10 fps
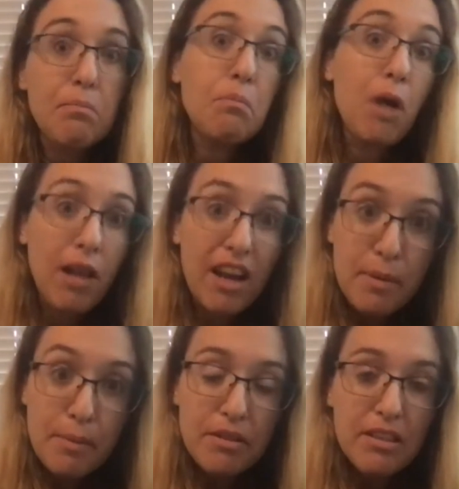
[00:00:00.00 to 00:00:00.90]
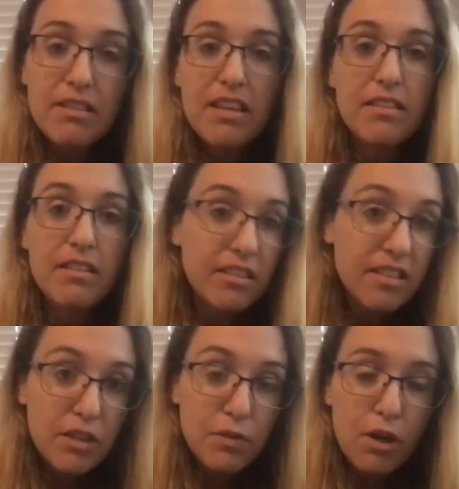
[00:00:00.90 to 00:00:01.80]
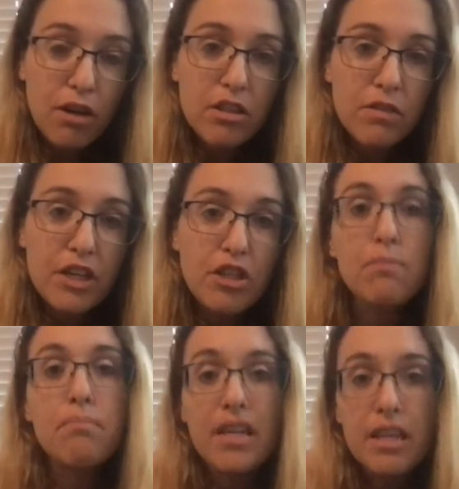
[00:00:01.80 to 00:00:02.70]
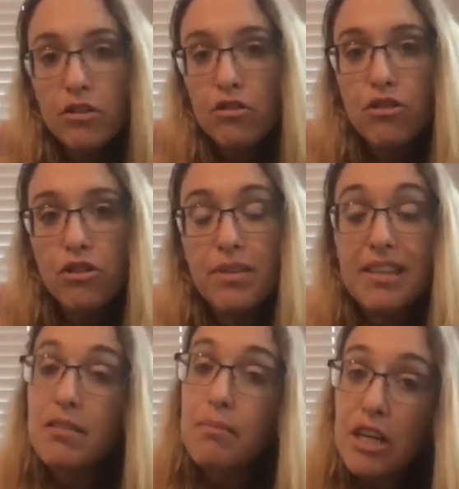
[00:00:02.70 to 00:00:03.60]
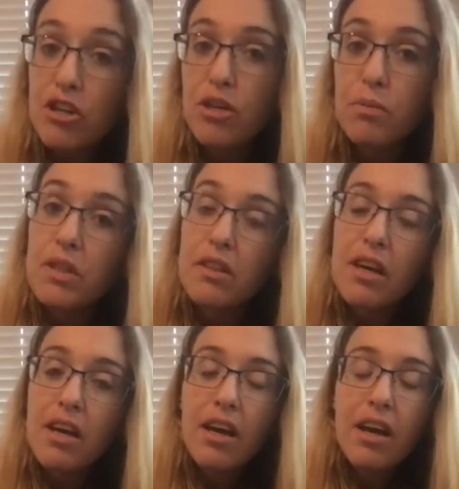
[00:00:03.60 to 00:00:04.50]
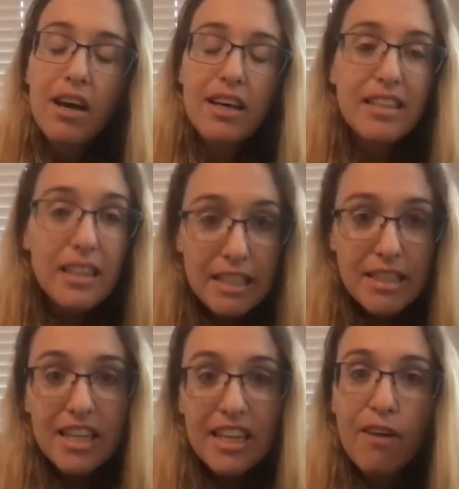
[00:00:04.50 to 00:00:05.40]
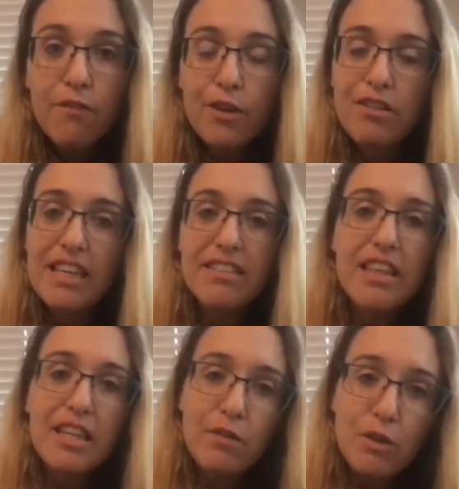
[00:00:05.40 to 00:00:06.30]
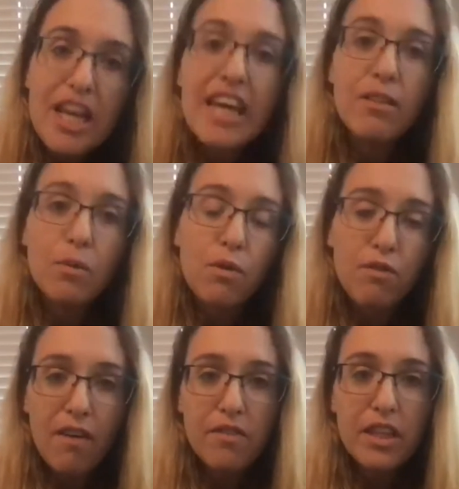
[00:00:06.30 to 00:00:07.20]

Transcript: a lot of people see this as a success for conservation. Many construe decimation with delisting efforts. They say that if you take the wolf off the